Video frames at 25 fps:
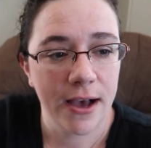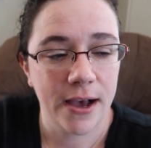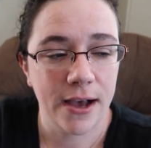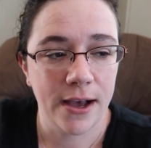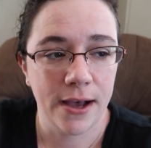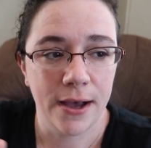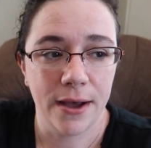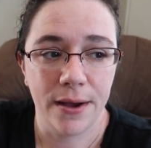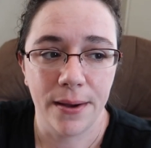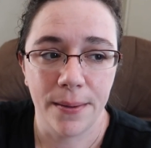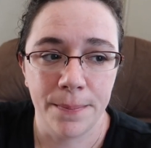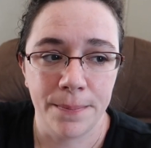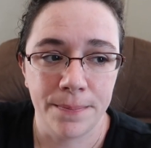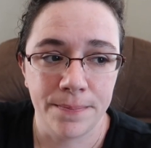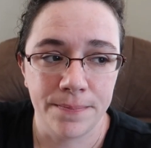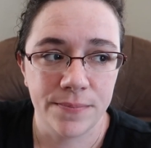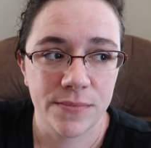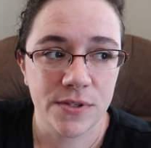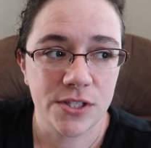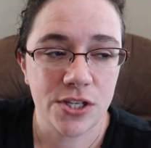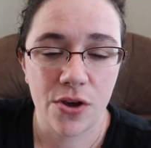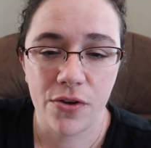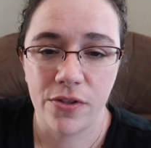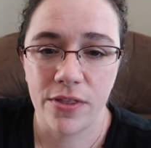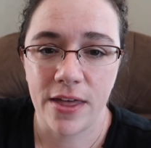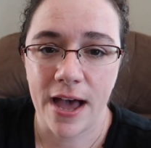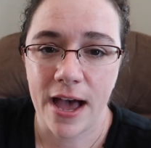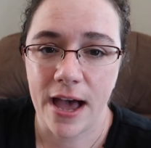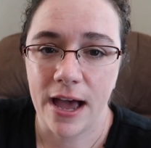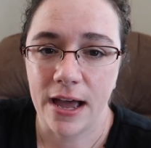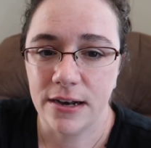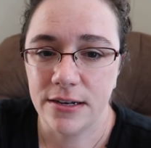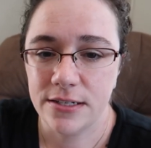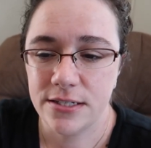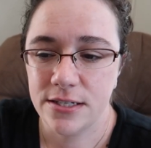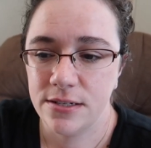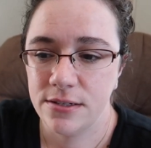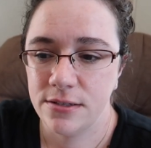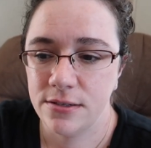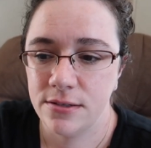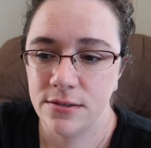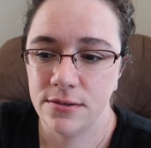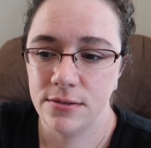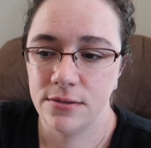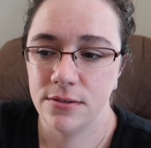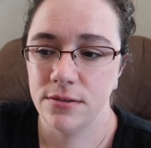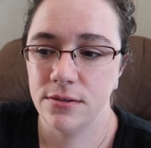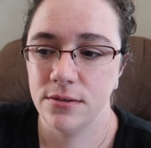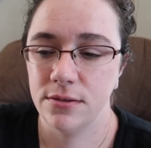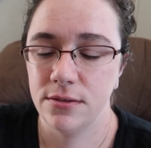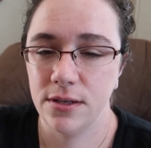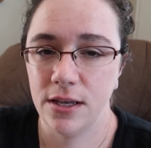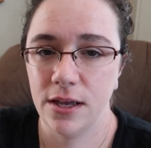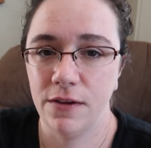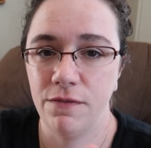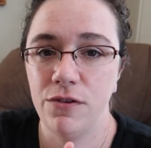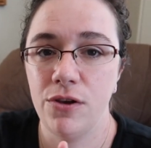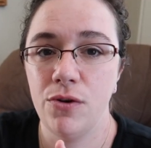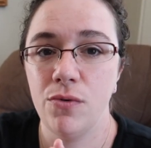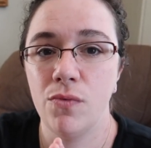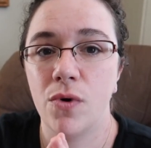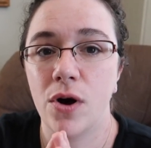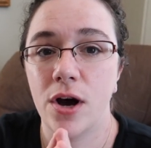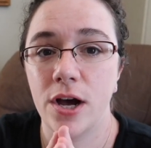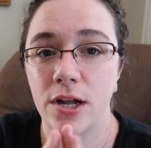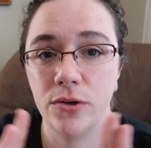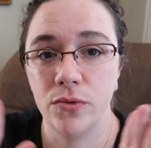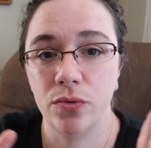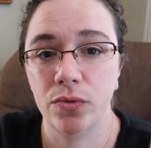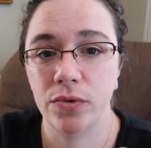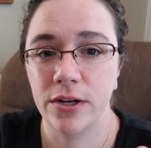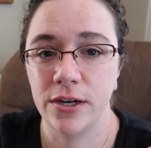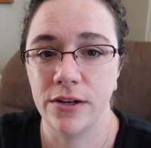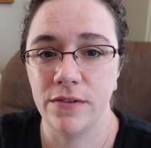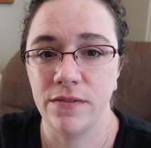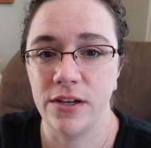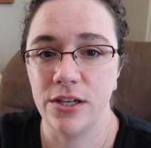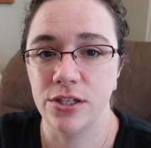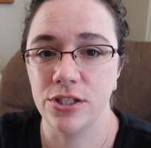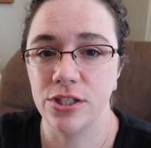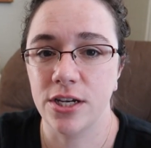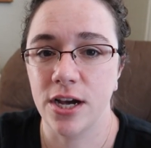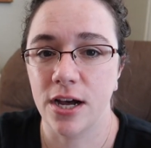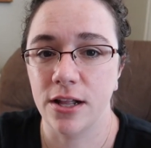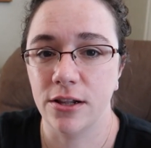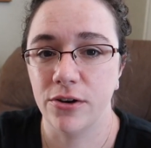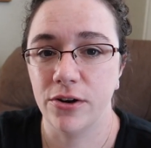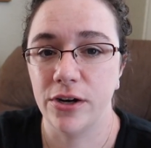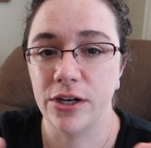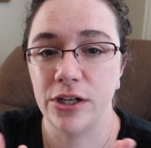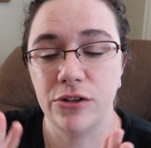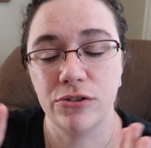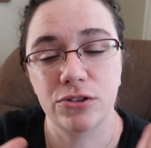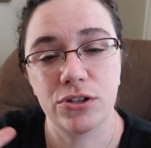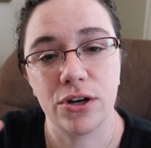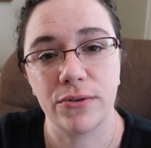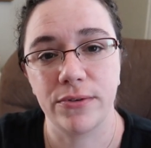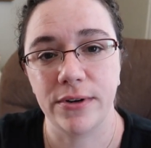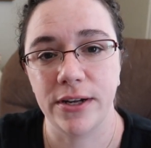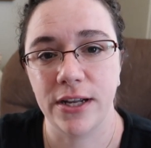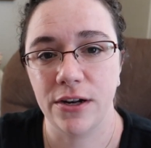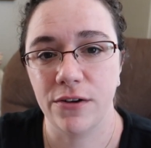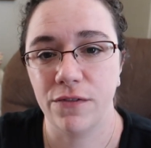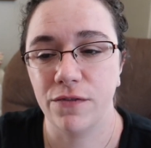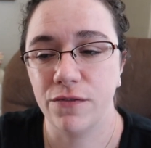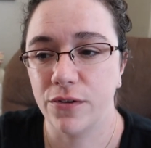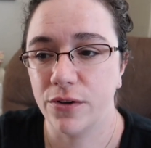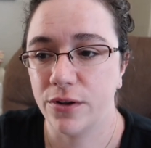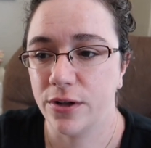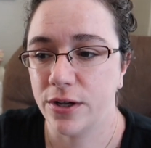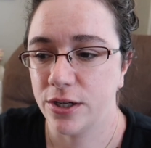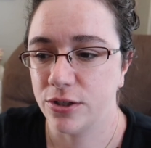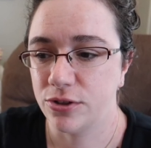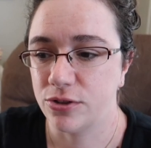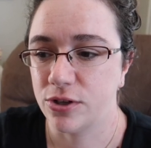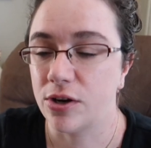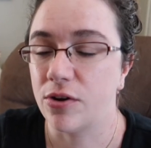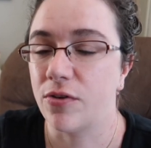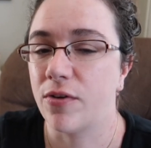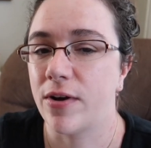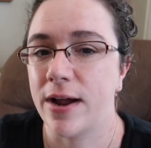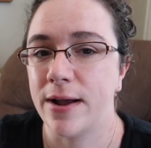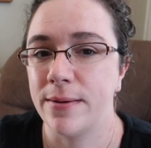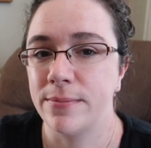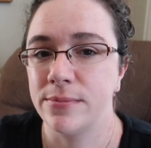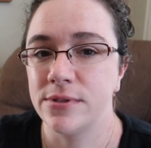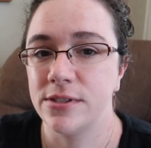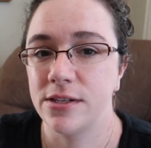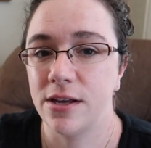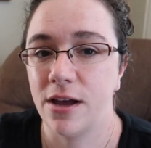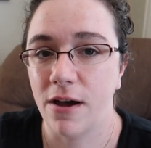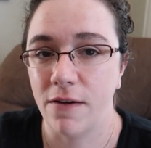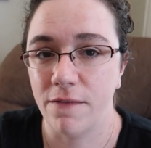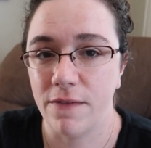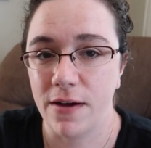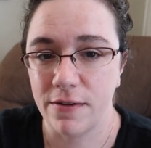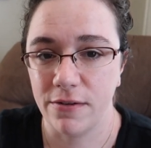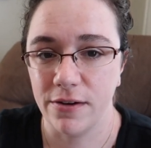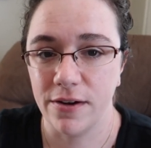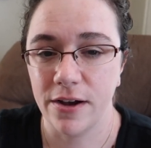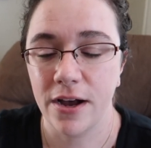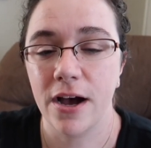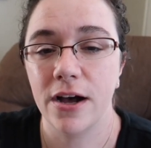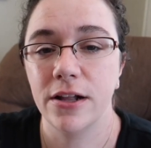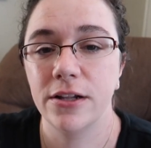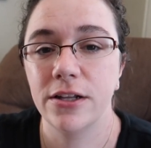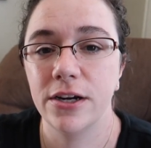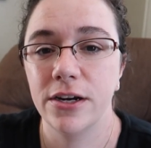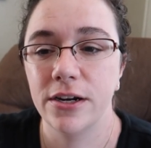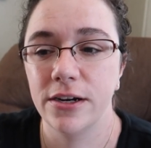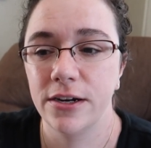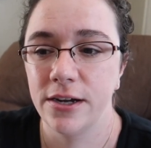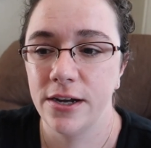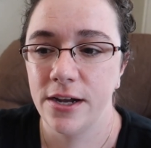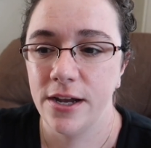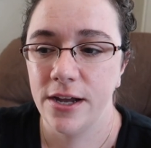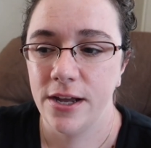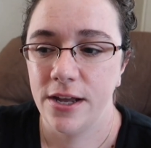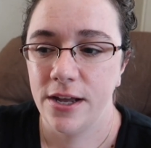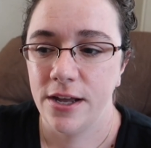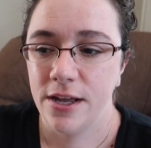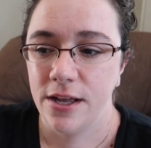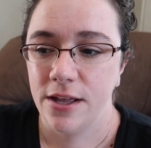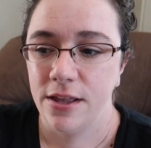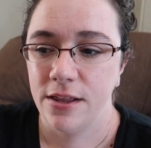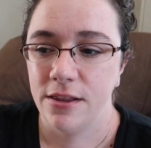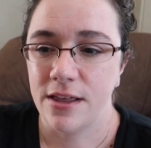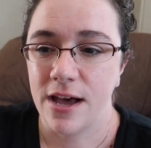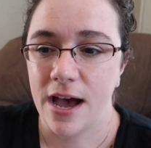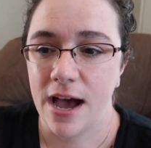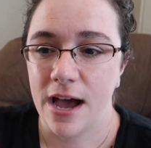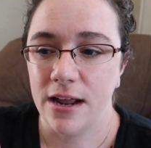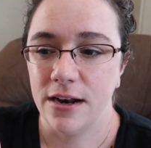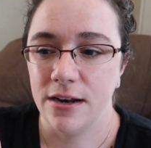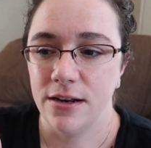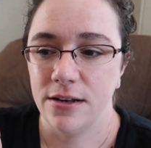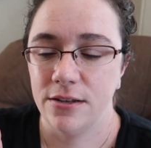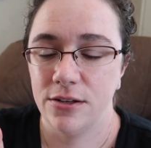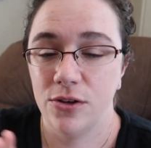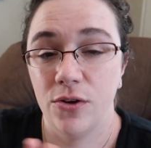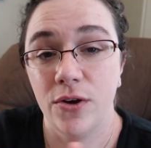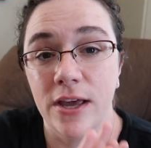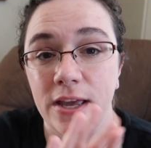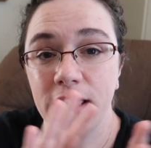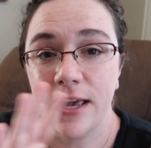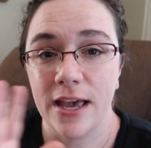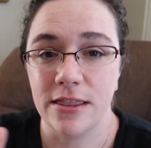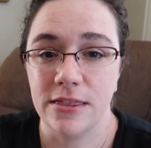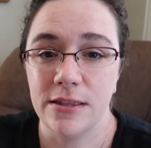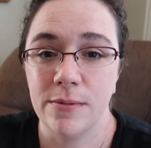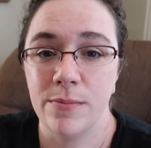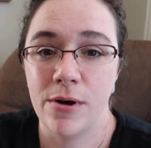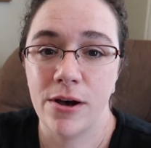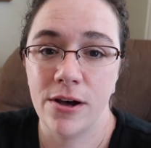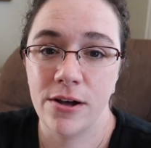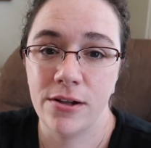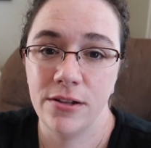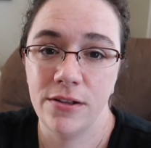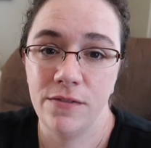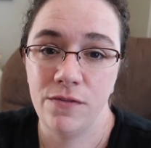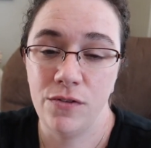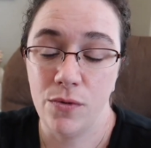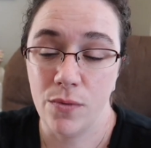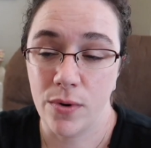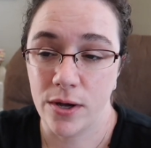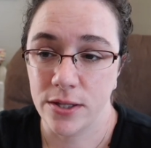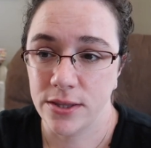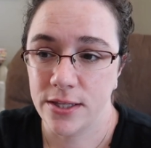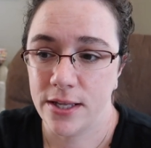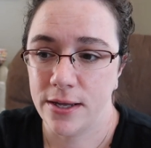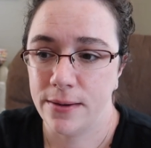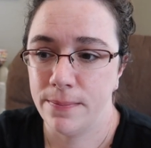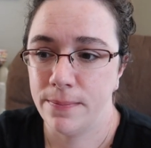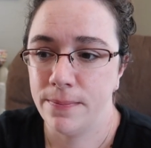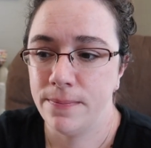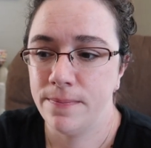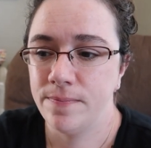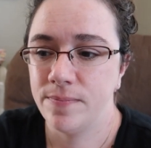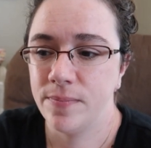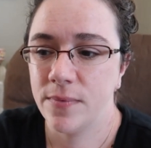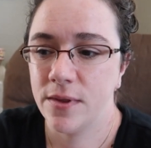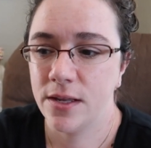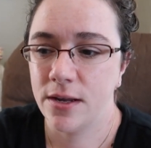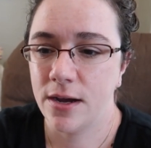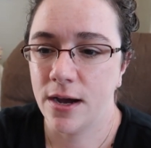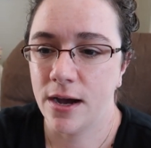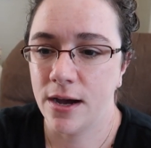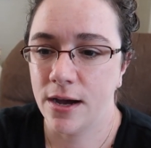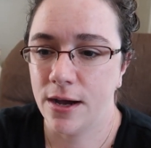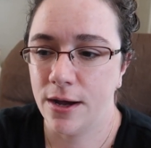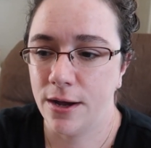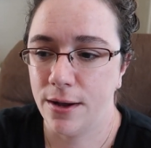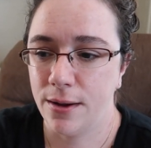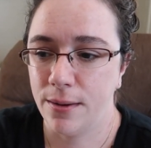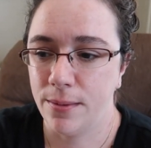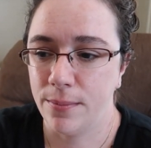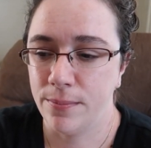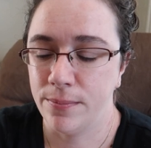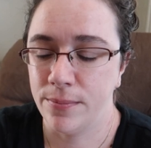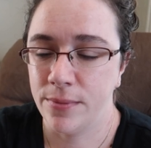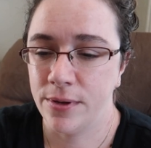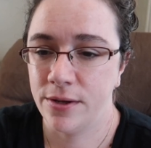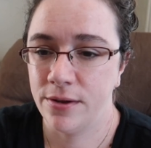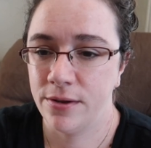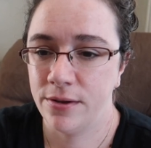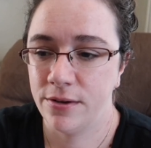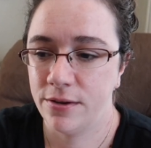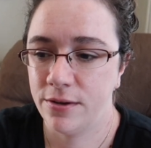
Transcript: um, so that if you want one of each color and you don't need a full one hundred grams of every color, that you can get them all if you want them. Um,